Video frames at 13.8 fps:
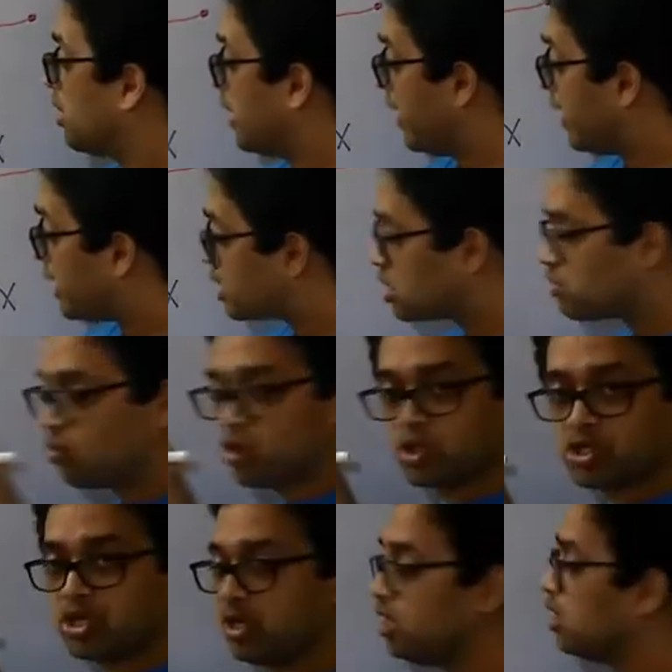x
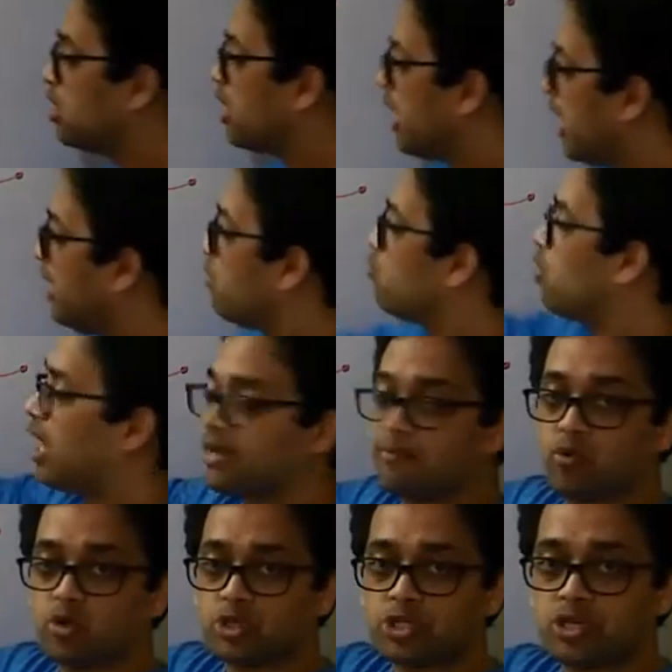motion and y
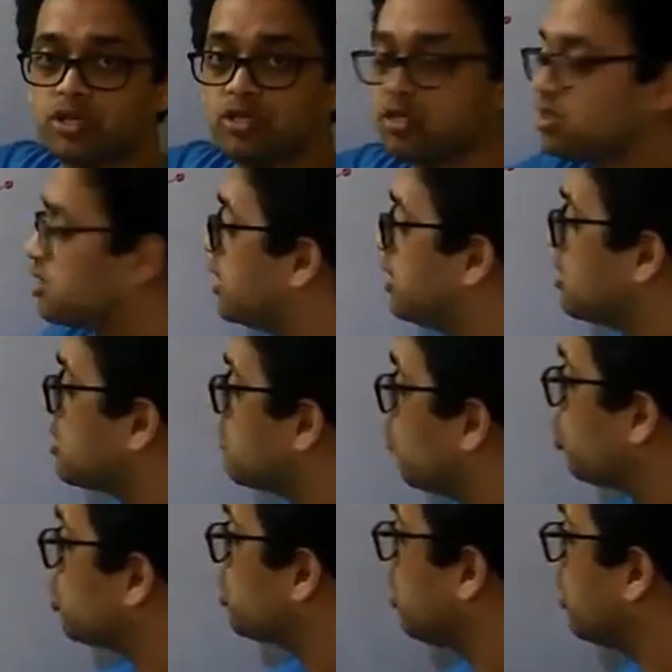motion. See, this
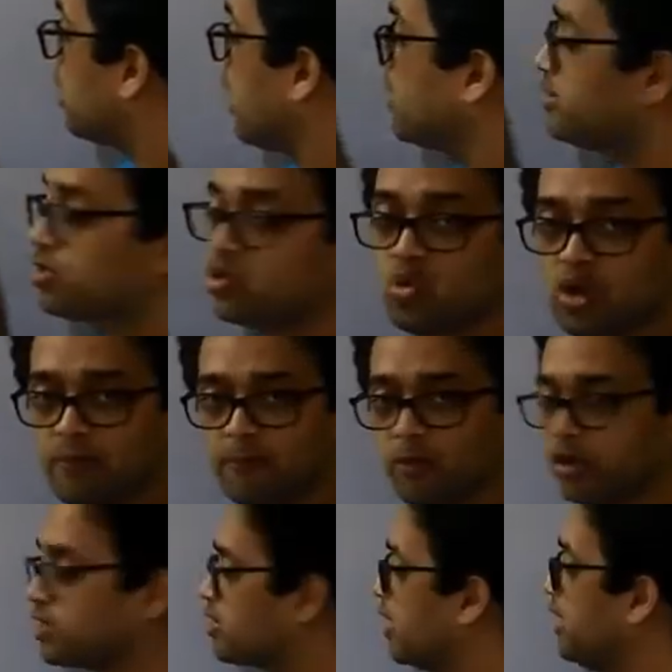motion has 2
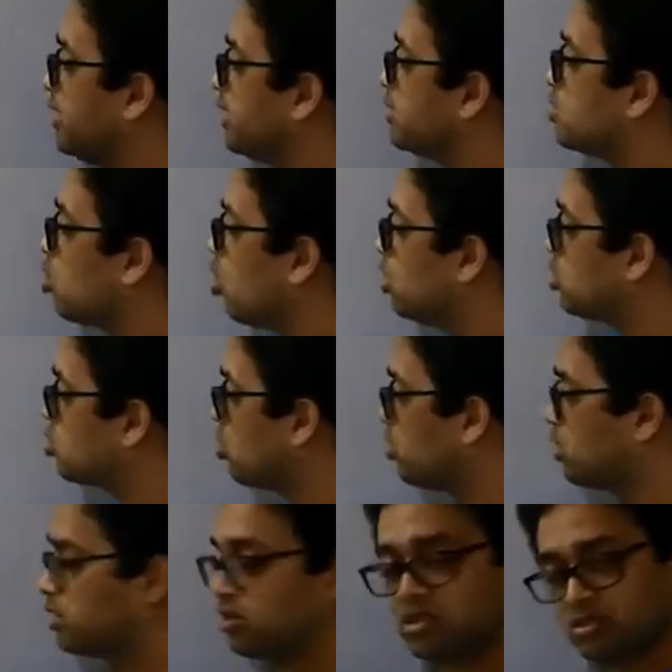components, right?
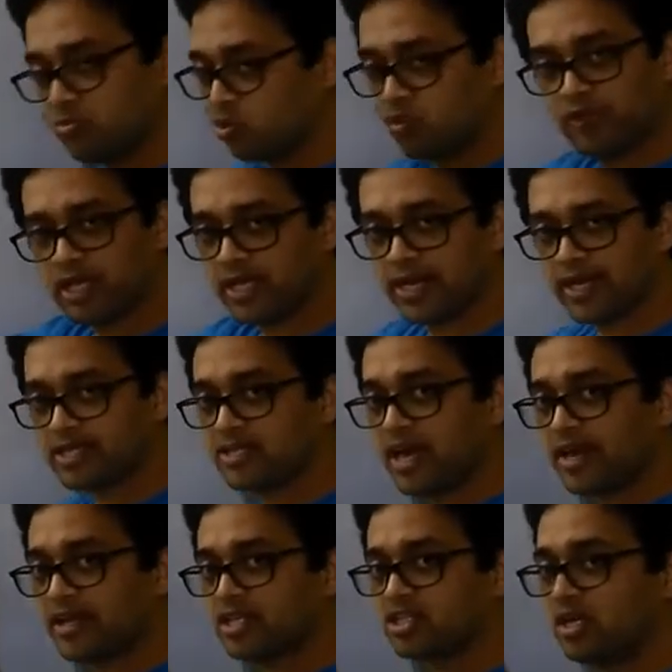It's moving in x
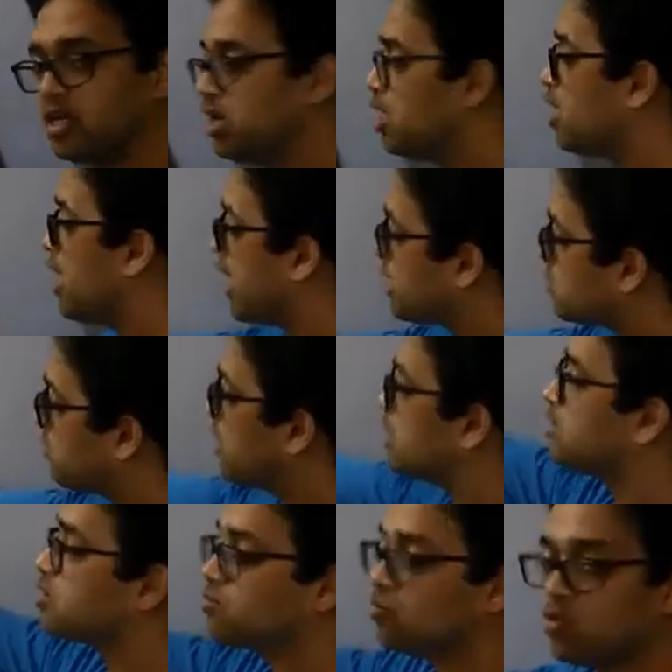direction as well as
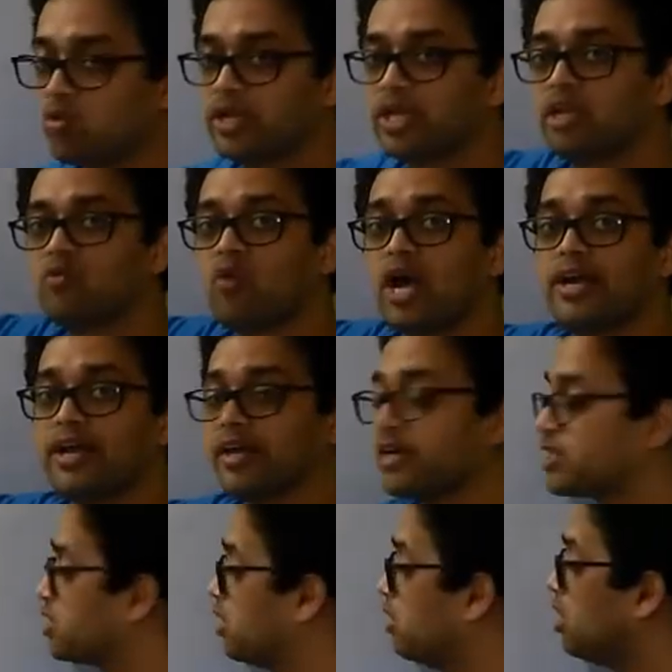it's moving in y
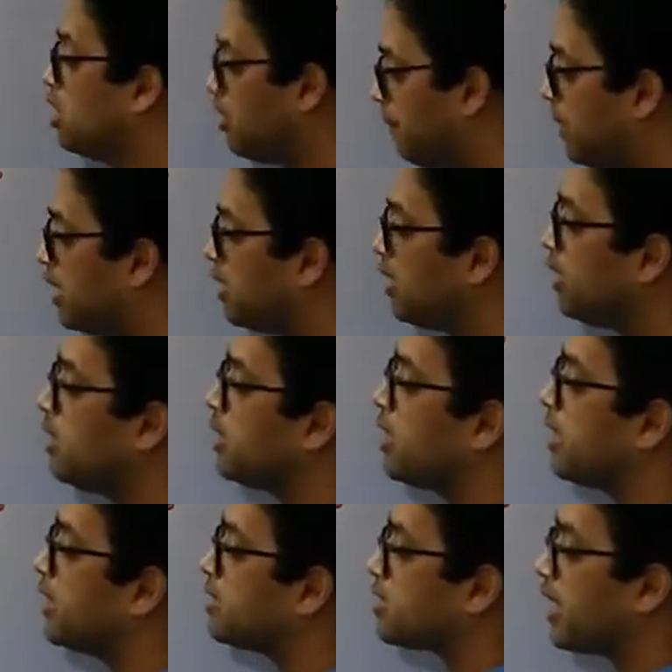direction. Meaning
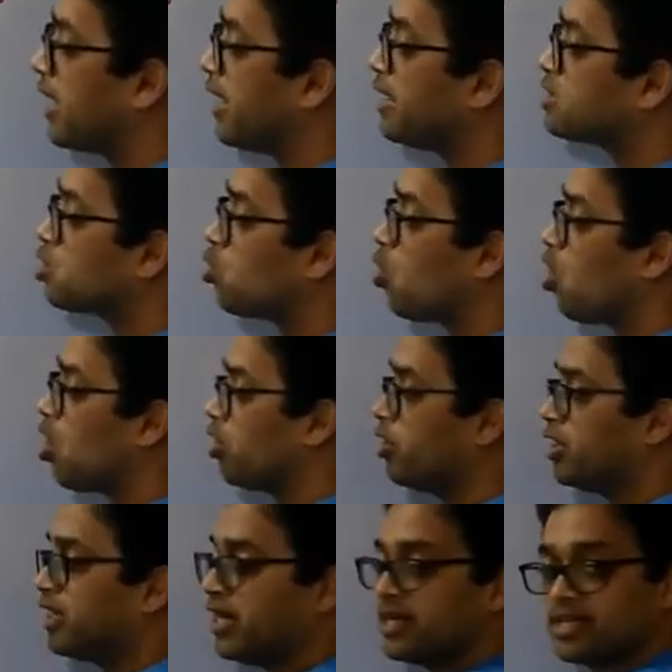its x
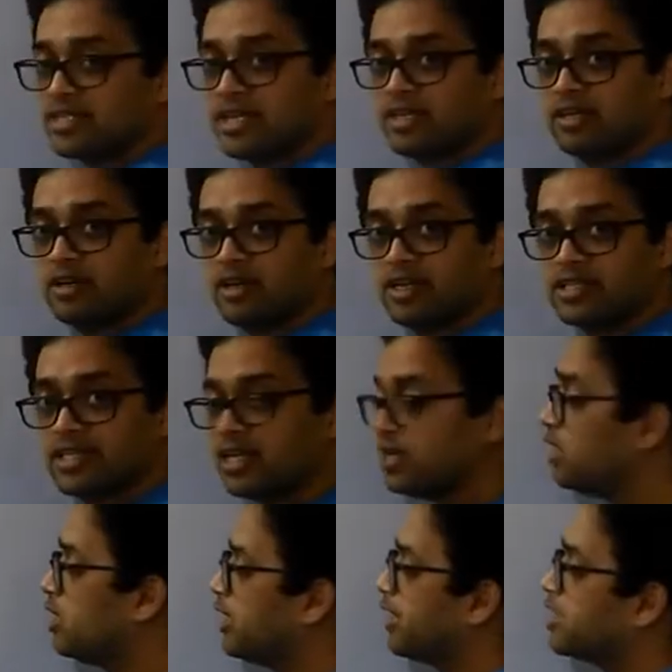coordinate is
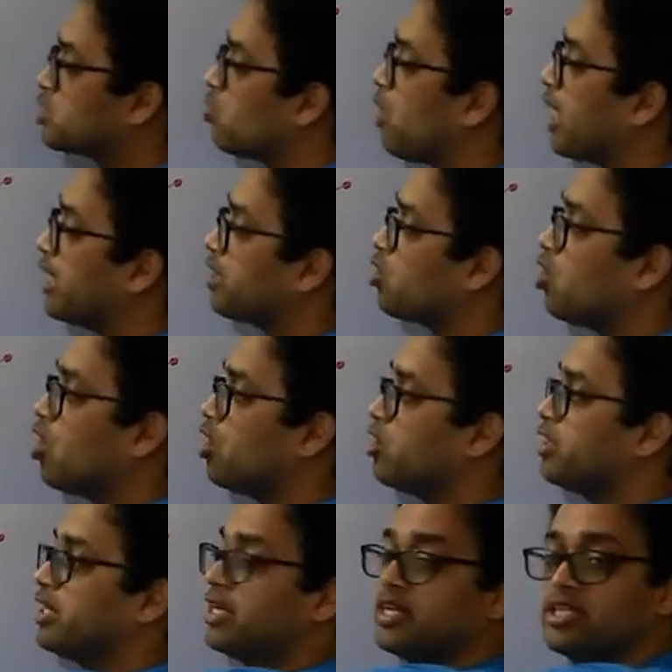increasing, its y
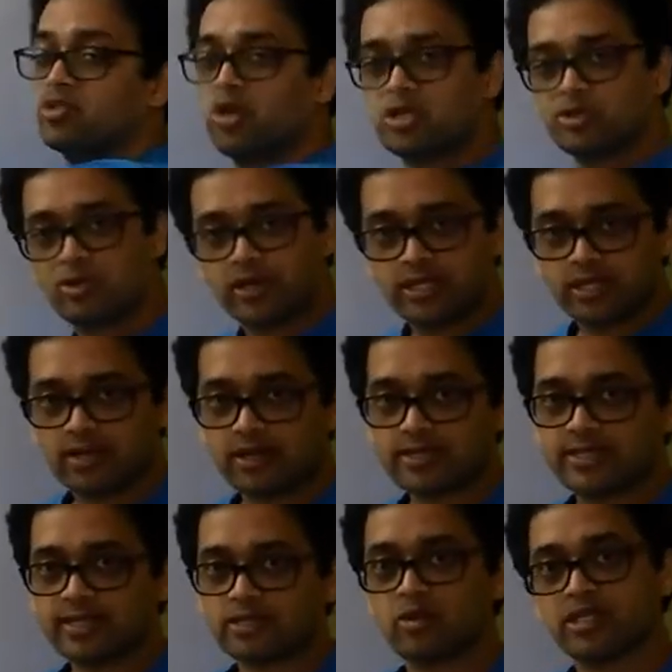coordinate is also
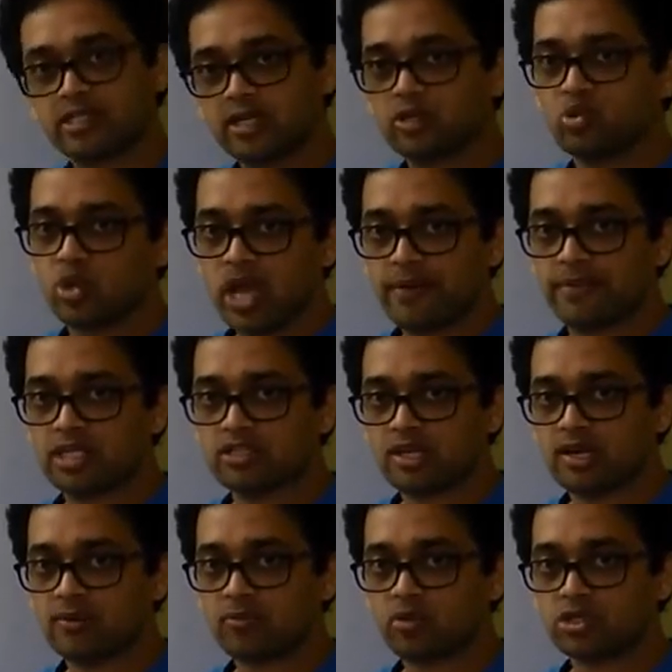increasing. So it's a
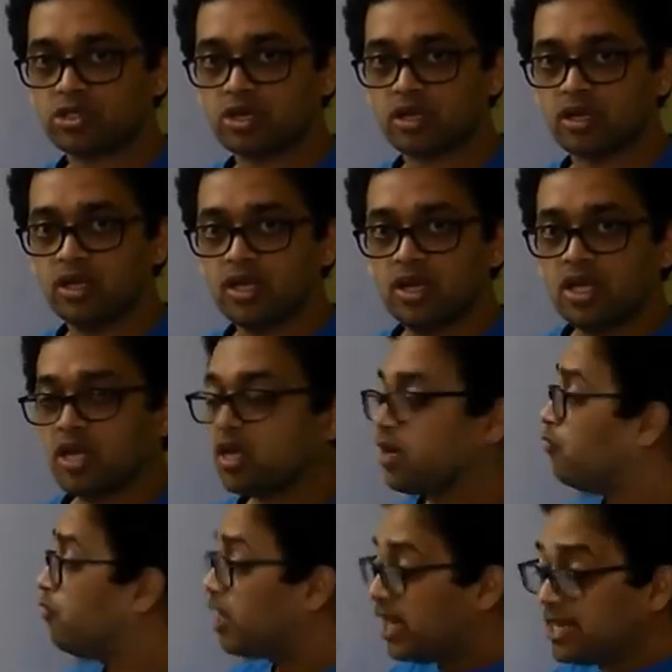2-dimensional motion.
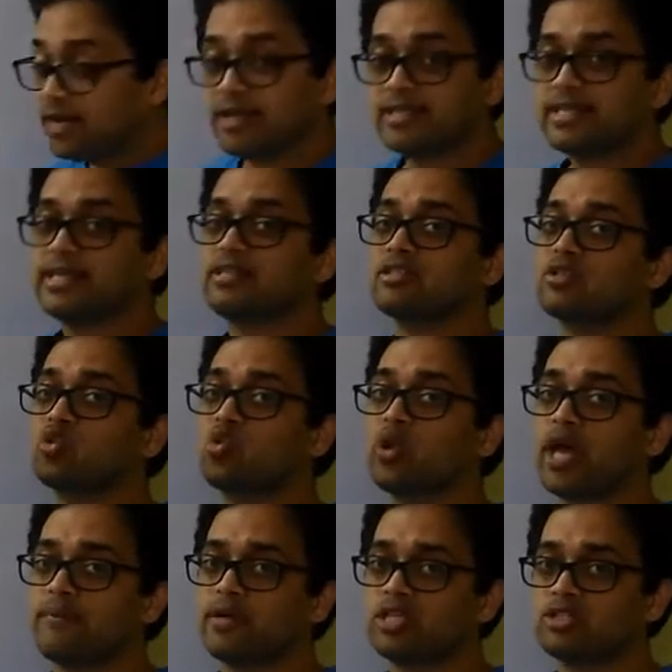When does its
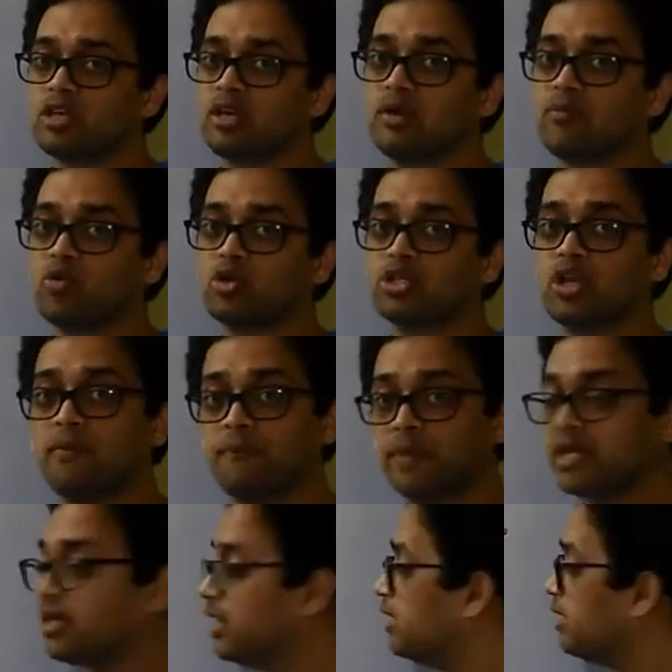2-dimensional motion
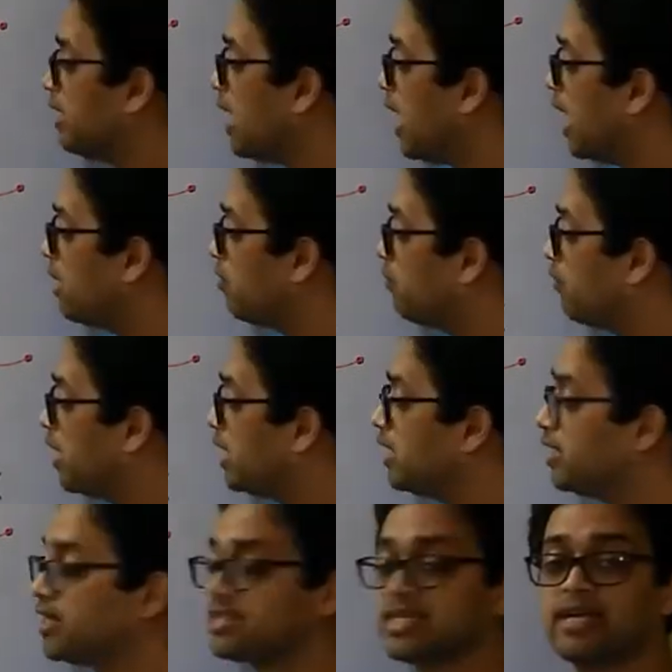begin? When
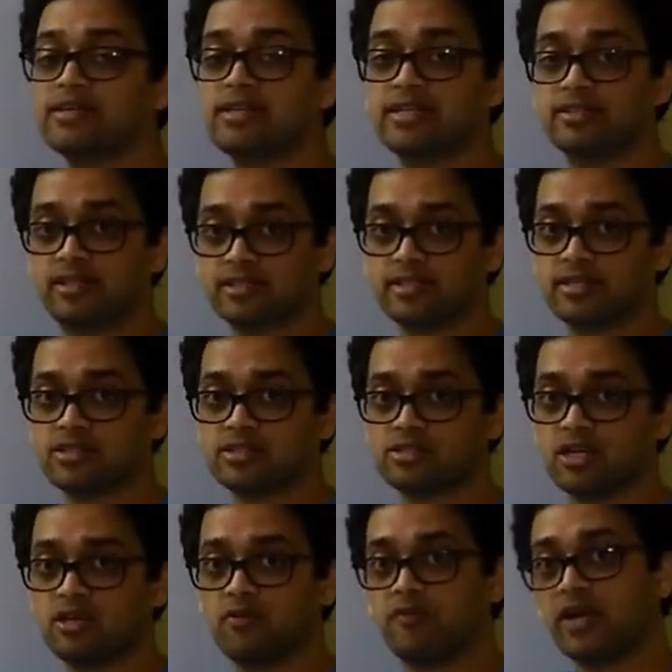it is at this
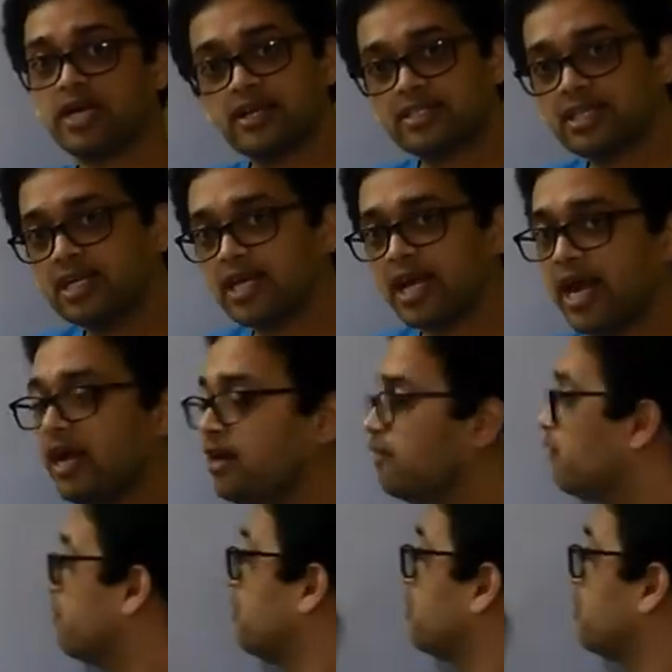instant. When does it end?